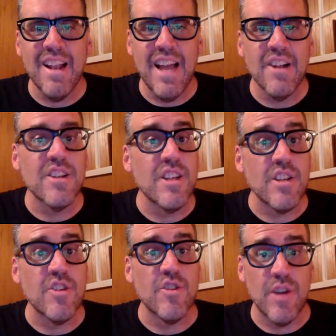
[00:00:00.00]
allowed to
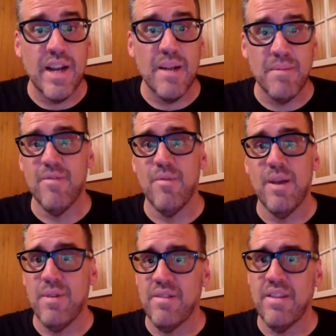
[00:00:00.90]
just straight up give away
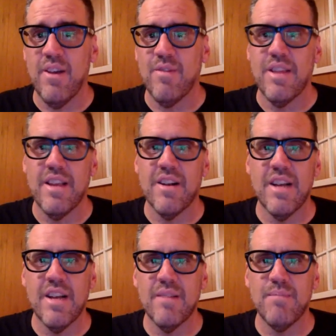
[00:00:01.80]
whiskey over the internet,